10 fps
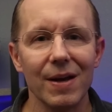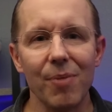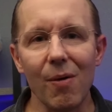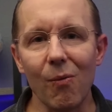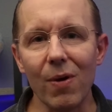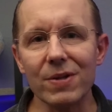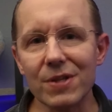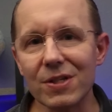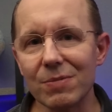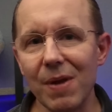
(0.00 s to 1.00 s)
But what does
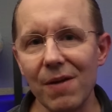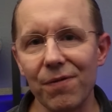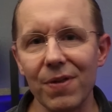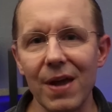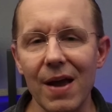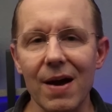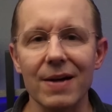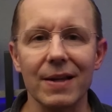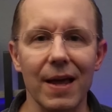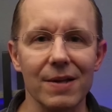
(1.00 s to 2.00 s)
this mean for the
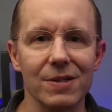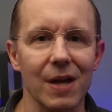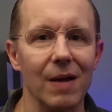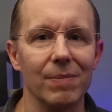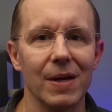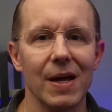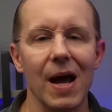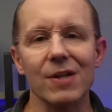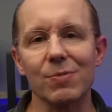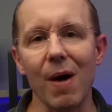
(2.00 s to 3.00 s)
AI landscape?
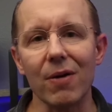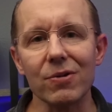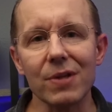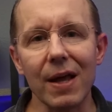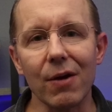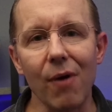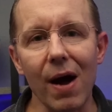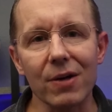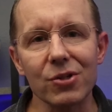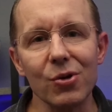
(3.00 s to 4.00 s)
As models like
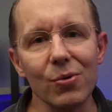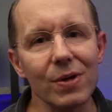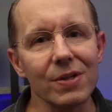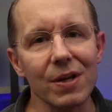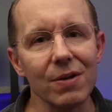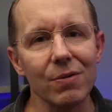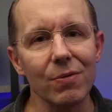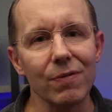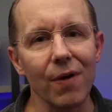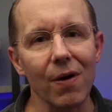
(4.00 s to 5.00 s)
Grok 2 continue
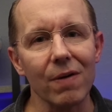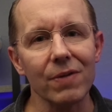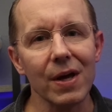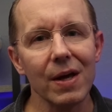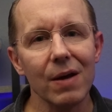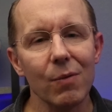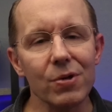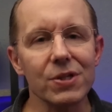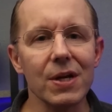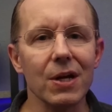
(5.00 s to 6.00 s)
to evolve, we're
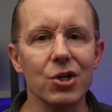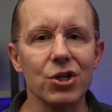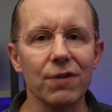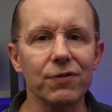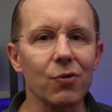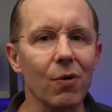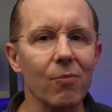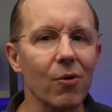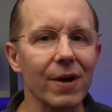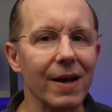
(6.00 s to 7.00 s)
seeing a shift toward
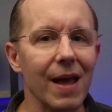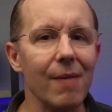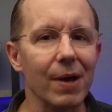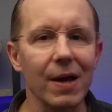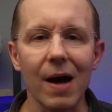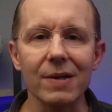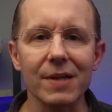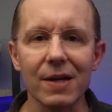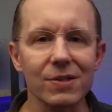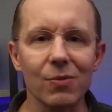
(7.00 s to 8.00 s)
more dynamic,
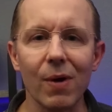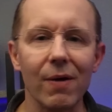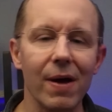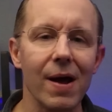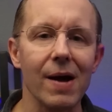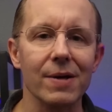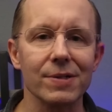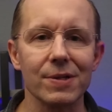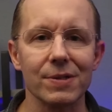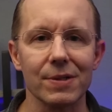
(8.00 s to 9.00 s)
context-aware AI
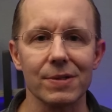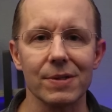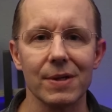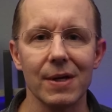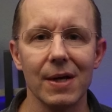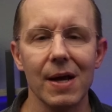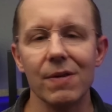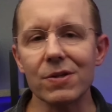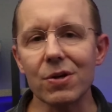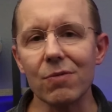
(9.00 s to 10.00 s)
assistants.
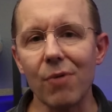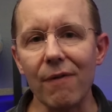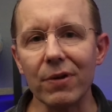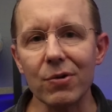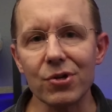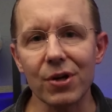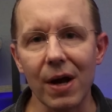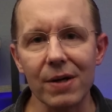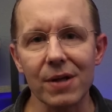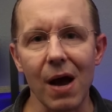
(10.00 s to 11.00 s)
This could
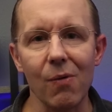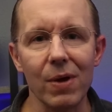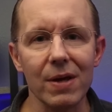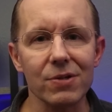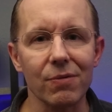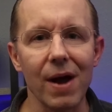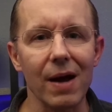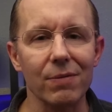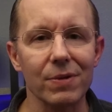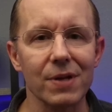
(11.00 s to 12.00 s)
revolutionize how we
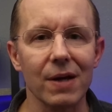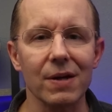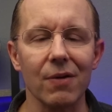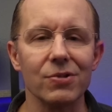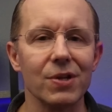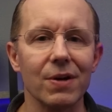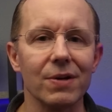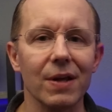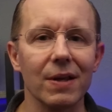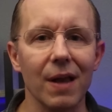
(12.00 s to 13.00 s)
interact with technology in our
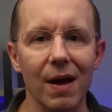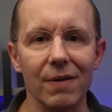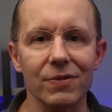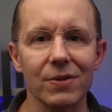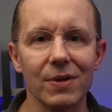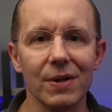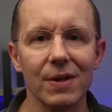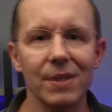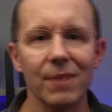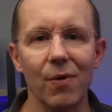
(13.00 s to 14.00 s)
daily lives.
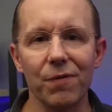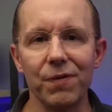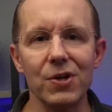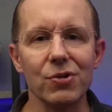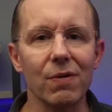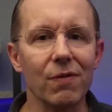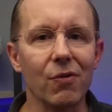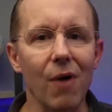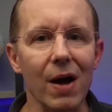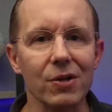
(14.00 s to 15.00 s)
What feature of
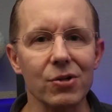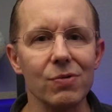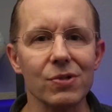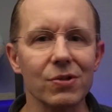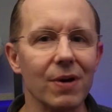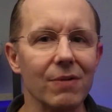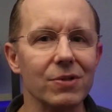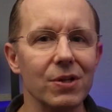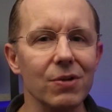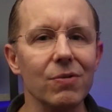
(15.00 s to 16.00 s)
Grok 2 stood out
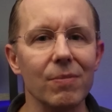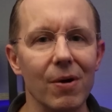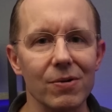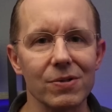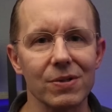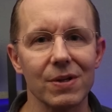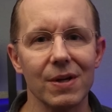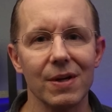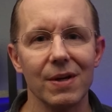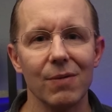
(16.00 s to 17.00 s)
to you the most?
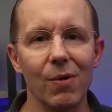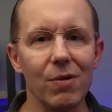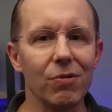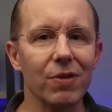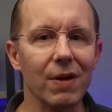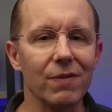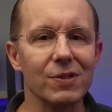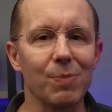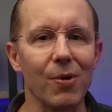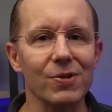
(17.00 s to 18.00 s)
What do you think of
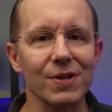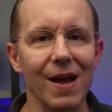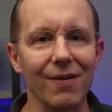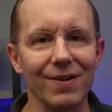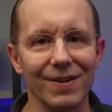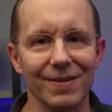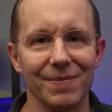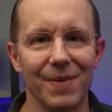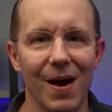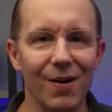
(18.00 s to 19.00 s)
its personality?
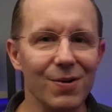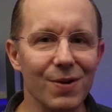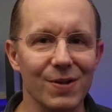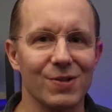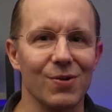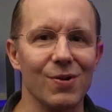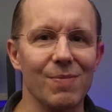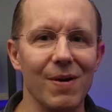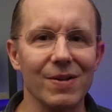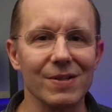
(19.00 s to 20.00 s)
Are you concerned
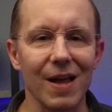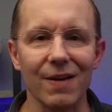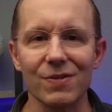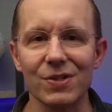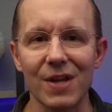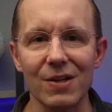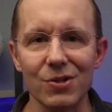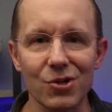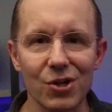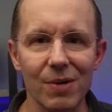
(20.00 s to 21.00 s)
about its lack of
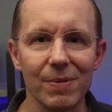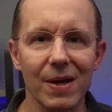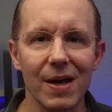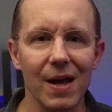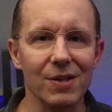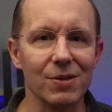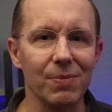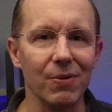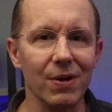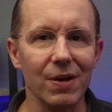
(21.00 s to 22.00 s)
censorship and its
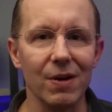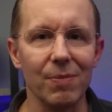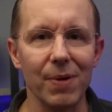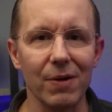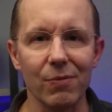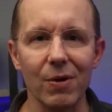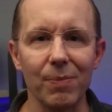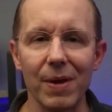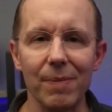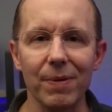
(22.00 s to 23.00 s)
ability to depict real
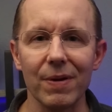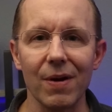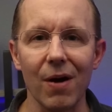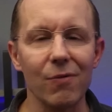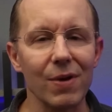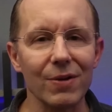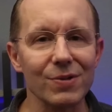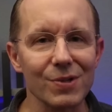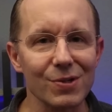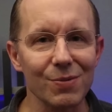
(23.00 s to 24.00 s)
people in unreal
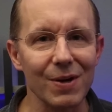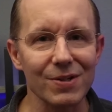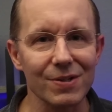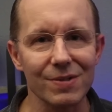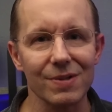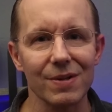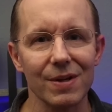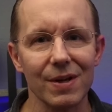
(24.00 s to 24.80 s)
situations?